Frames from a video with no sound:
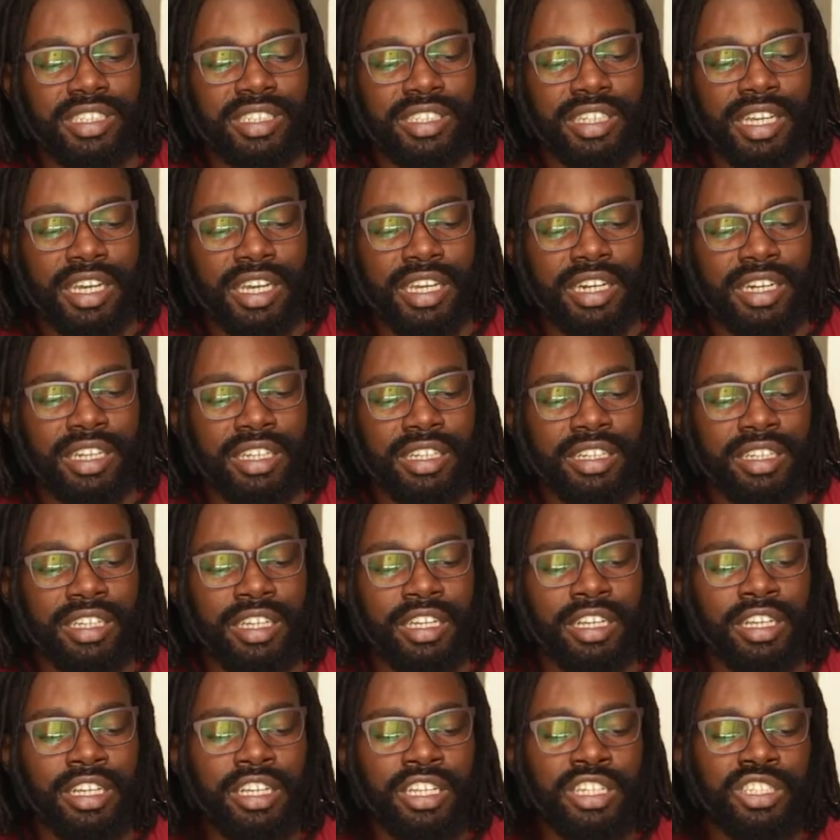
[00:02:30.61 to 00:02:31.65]
designer.
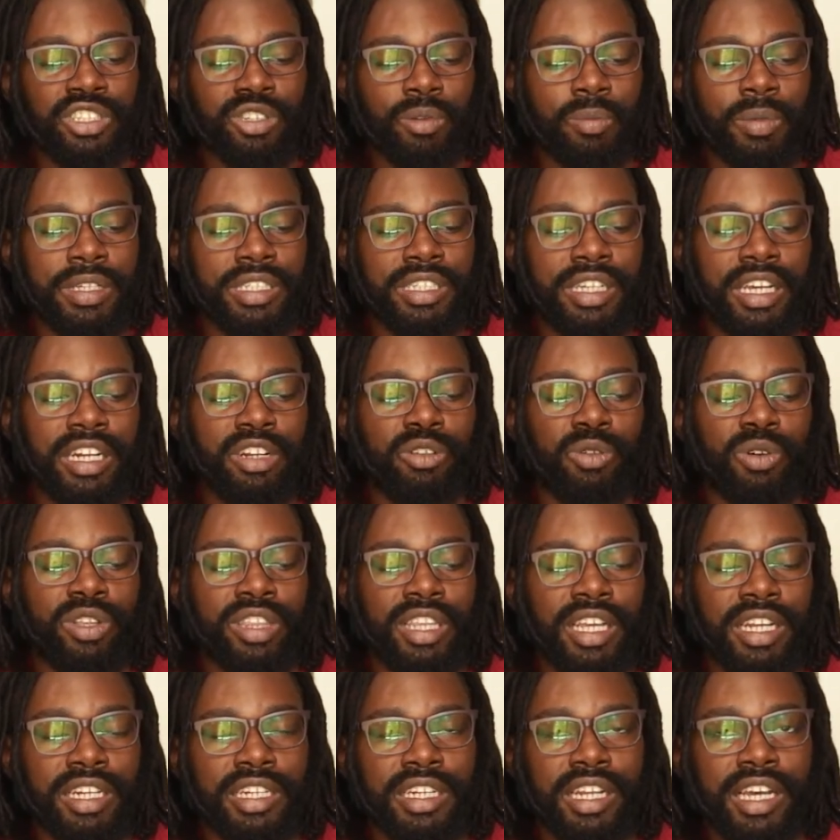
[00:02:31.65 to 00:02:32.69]
So basically what
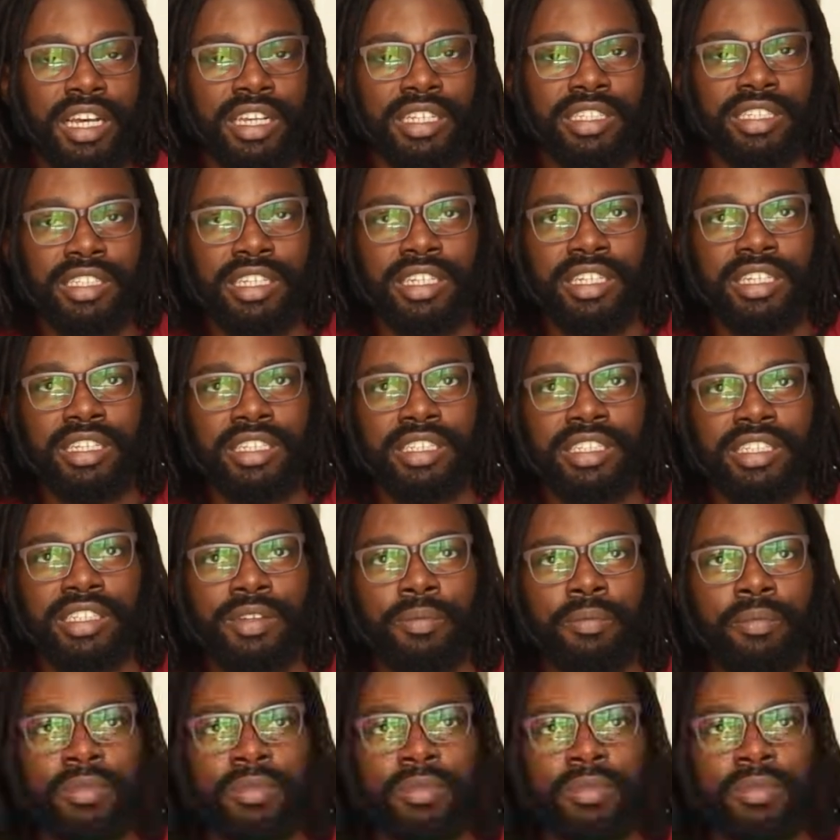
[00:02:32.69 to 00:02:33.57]
that does is